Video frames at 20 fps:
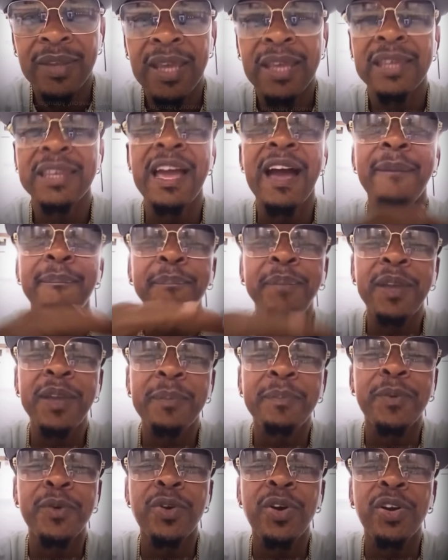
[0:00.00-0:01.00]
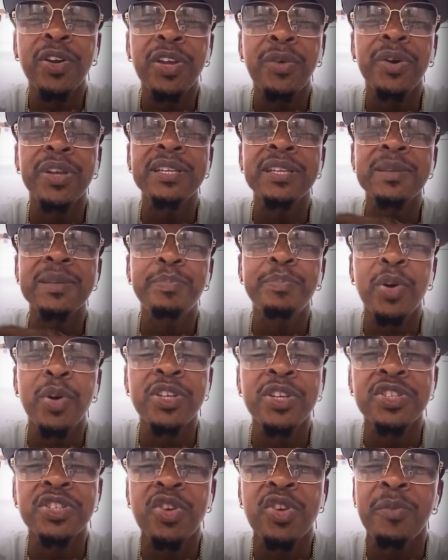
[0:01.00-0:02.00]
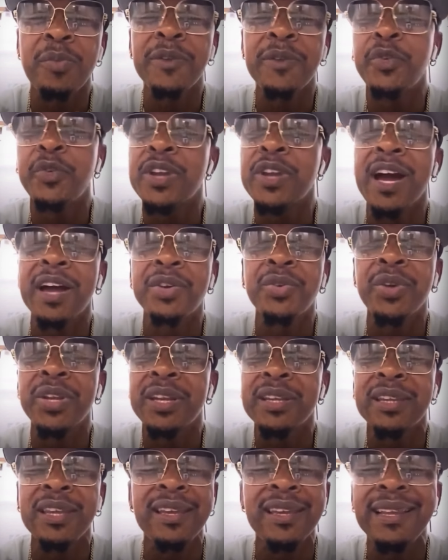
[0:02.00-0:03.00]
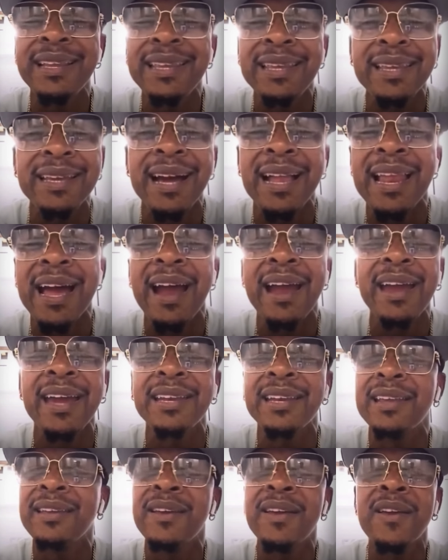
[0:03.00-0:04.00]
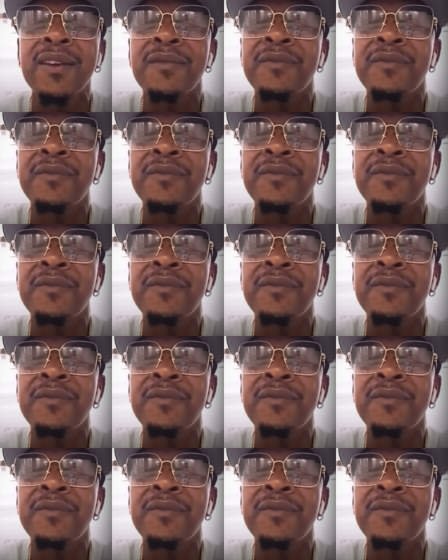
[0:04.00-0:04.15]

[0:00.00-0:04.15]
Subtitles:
You have people around you when they see police come if you don't do anything illegal or any